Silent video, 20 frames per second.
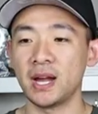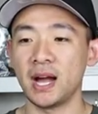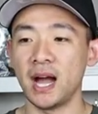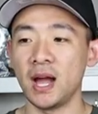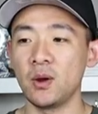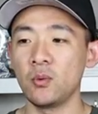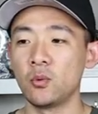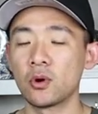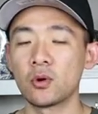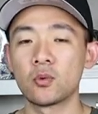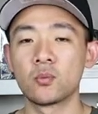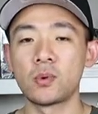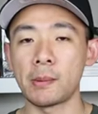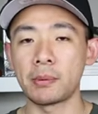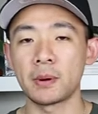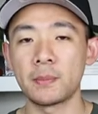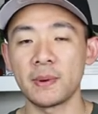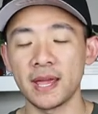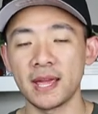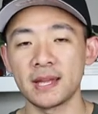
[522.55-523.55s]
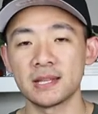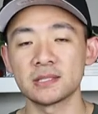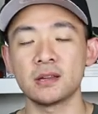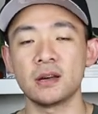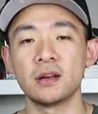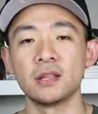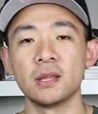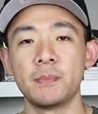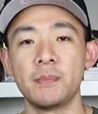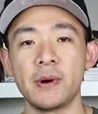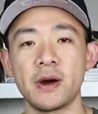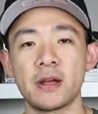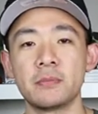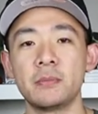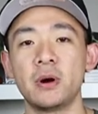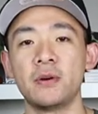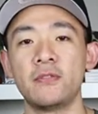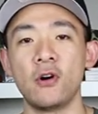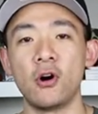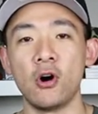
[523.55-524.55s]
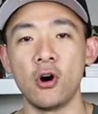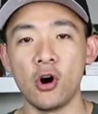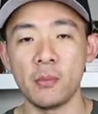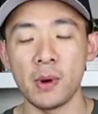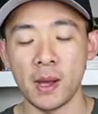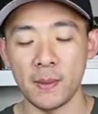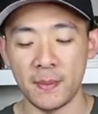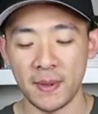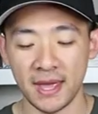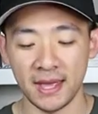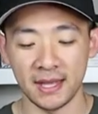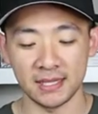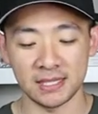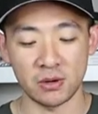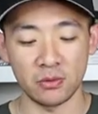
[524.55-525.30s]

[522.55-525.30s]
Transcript: I wore rubber bands on the bottom of all my pants.